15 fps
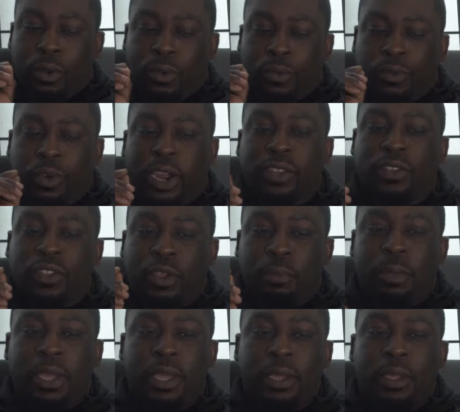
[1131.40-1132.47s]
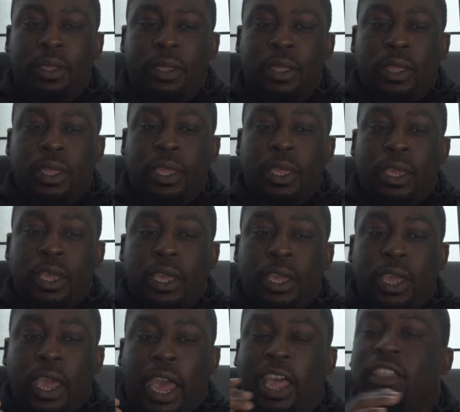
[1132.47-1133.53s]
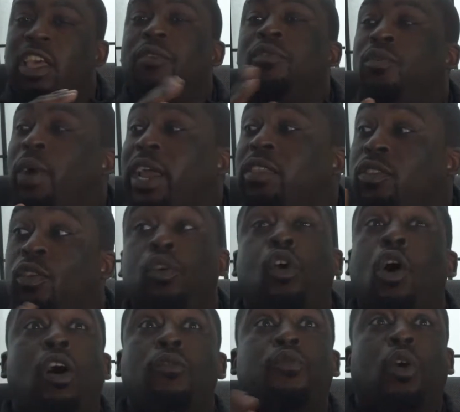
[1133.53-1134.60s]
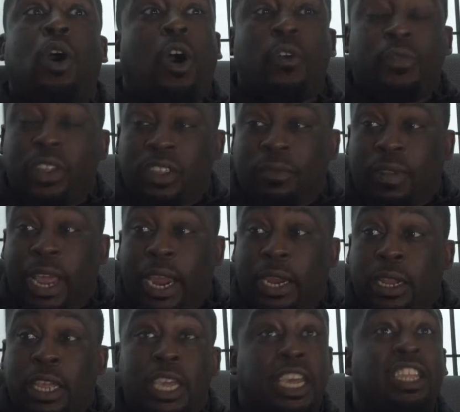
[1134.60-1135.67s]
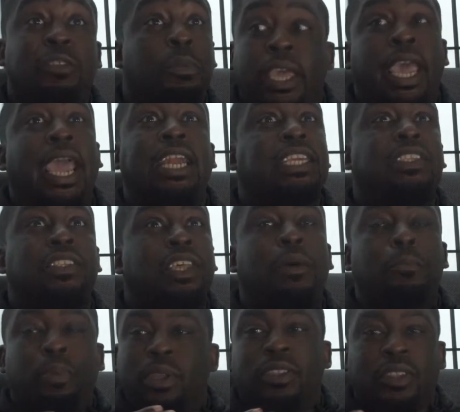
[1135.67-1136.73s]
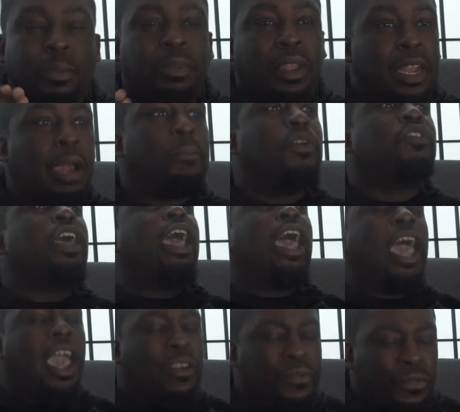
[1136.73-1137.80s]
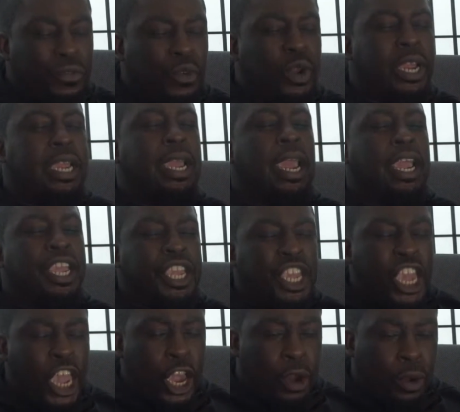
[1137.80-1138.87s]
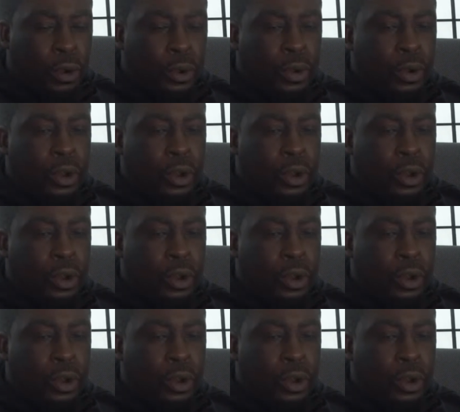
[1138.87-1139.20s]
Russ, to me, has every right to call for offensive line. And he still puts up the numbers every year.